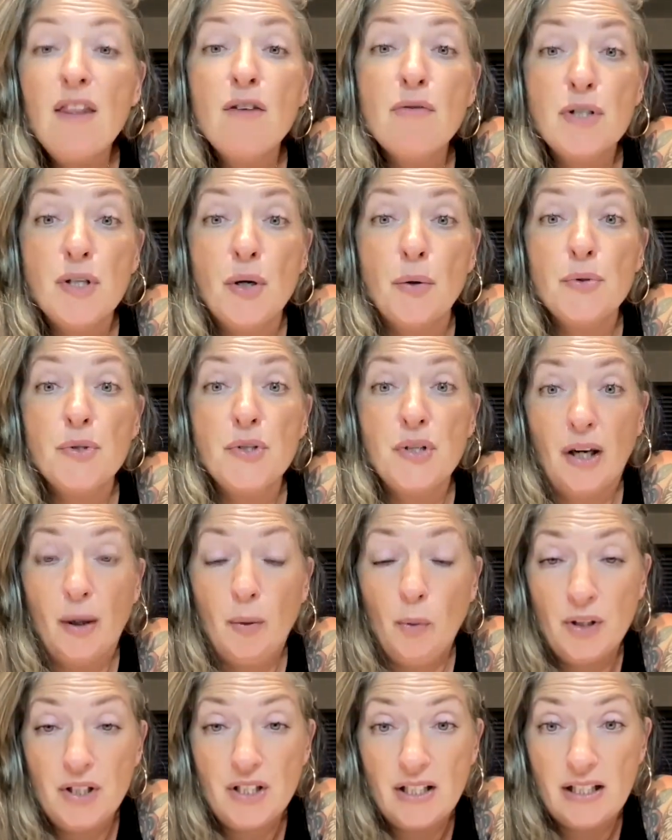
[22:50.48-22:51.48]
the results that
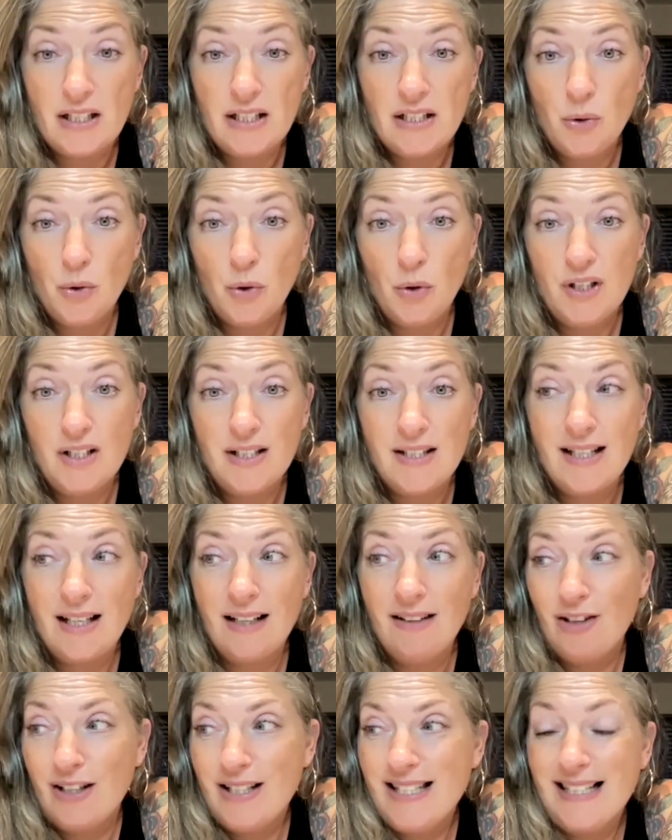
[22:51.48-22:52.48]
I wanted, or
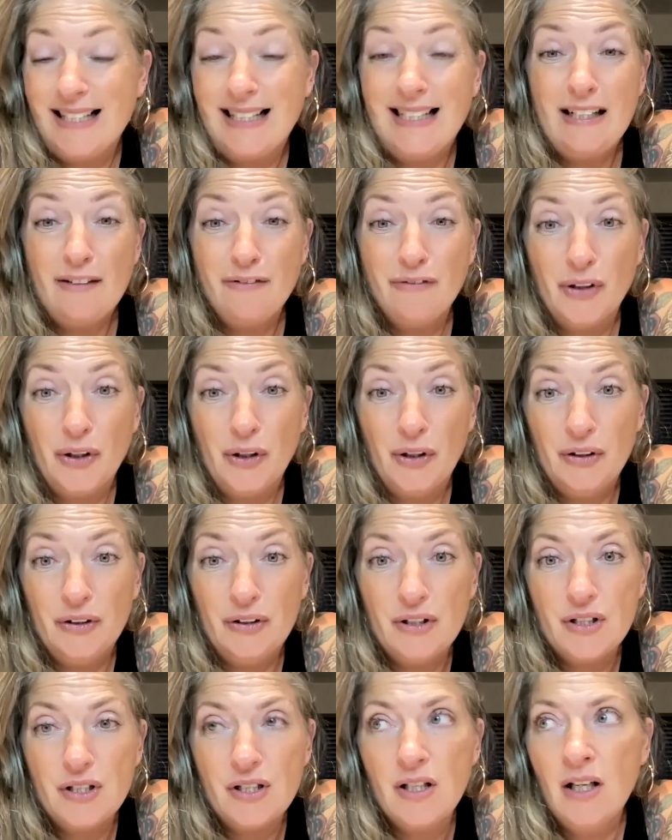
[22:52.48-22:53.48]
a
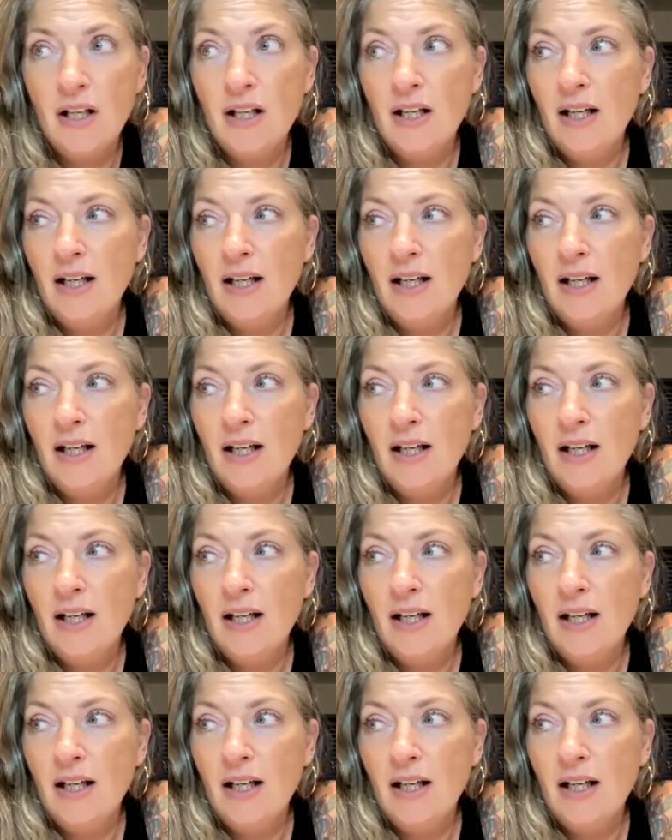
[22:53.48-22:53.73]
significant